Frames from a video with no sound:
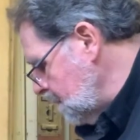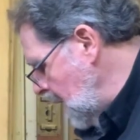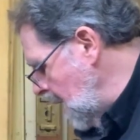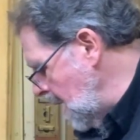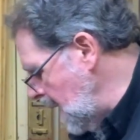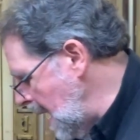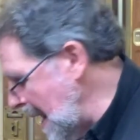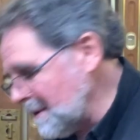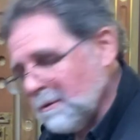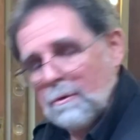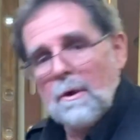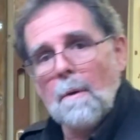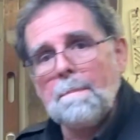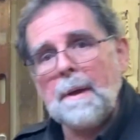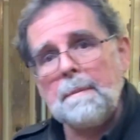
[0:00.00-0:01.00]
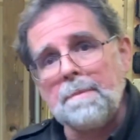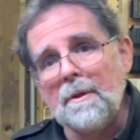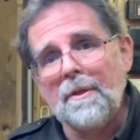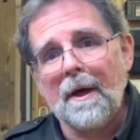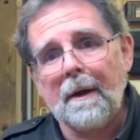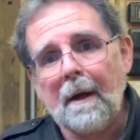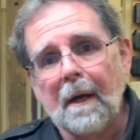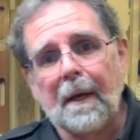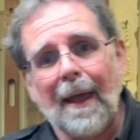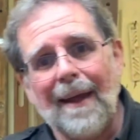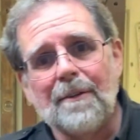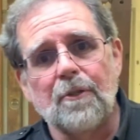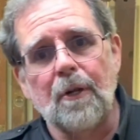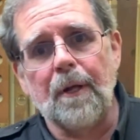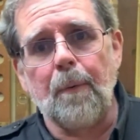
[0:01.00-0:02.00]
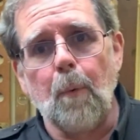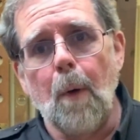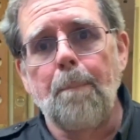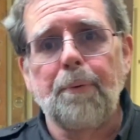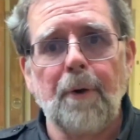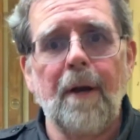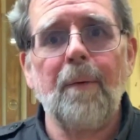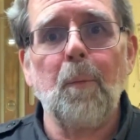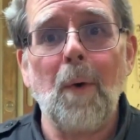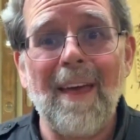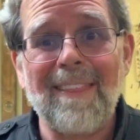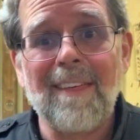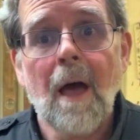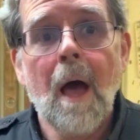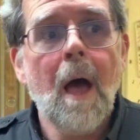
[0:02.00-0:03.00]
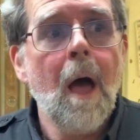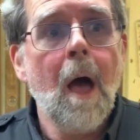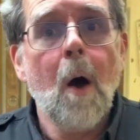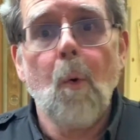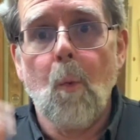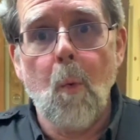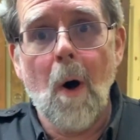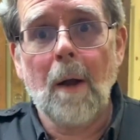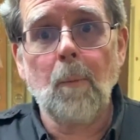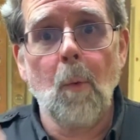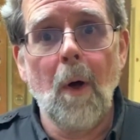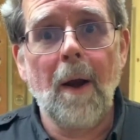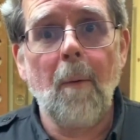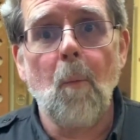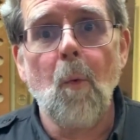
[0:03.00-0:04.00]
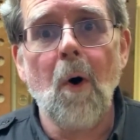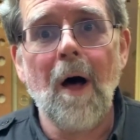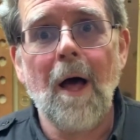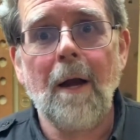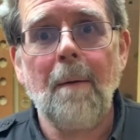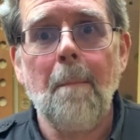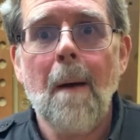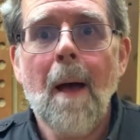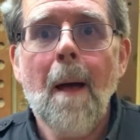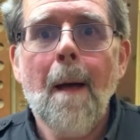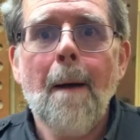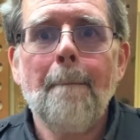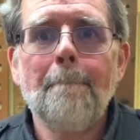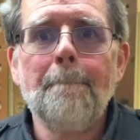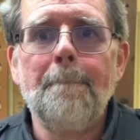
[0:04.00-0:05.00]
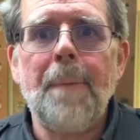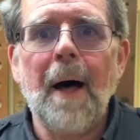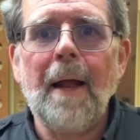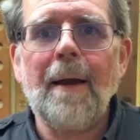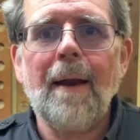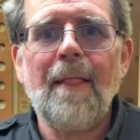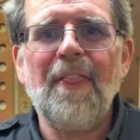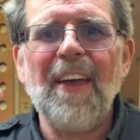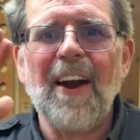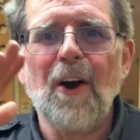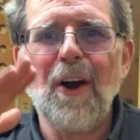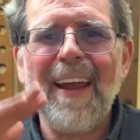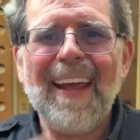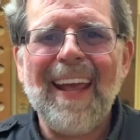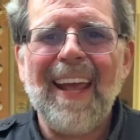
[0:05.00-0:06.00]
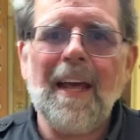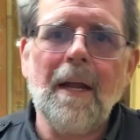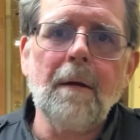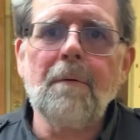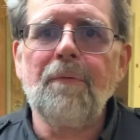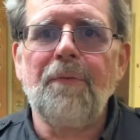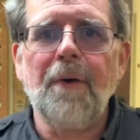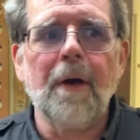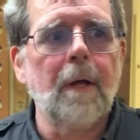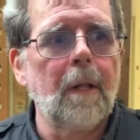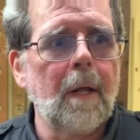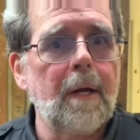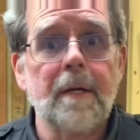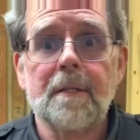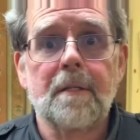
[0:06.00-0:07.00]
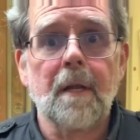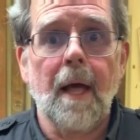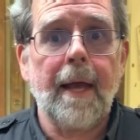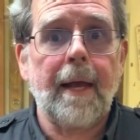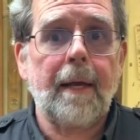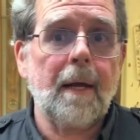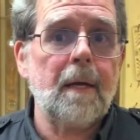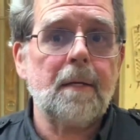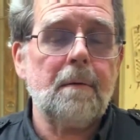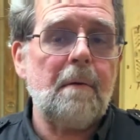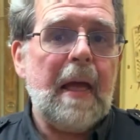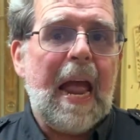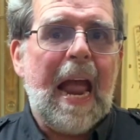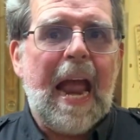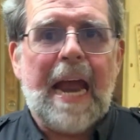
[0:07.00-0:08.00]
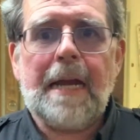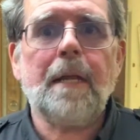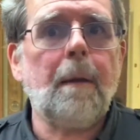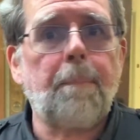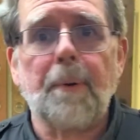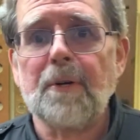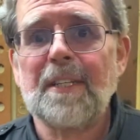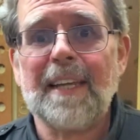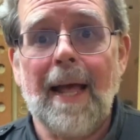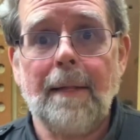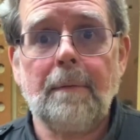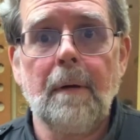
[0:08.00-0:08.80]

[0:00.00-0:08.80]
I do know people that occasionally will print with 1, 1, and 1, but their infill is like 80%.